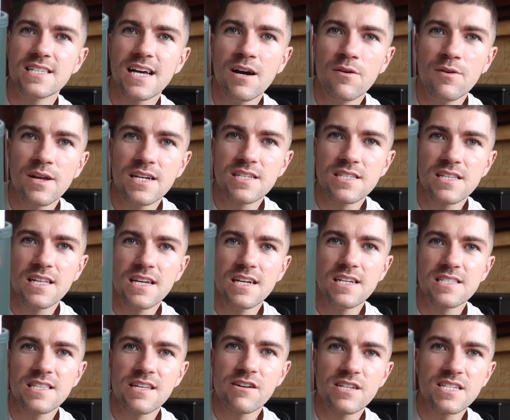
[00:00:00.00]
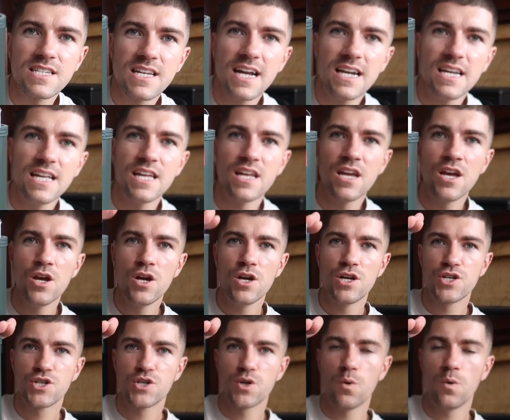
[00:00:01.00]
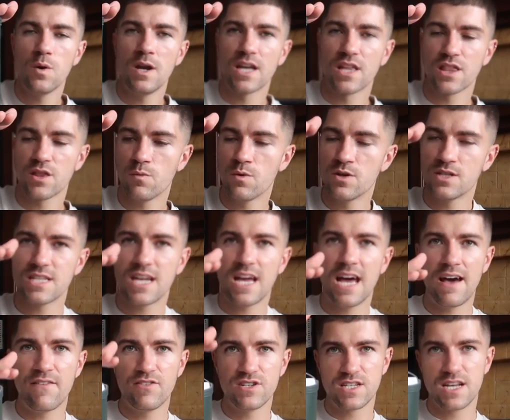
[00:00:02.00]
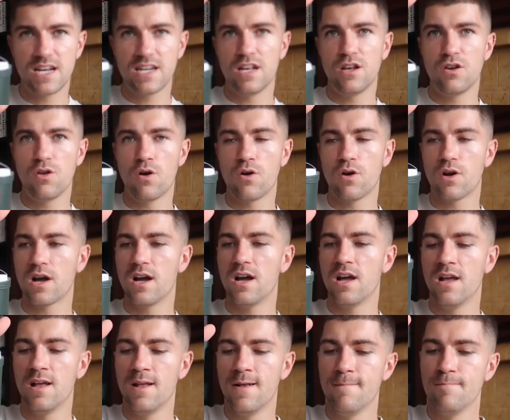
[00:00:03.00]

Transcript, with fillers: How nice are these? They're a slightly shorter length. The ones I have are slightly longer.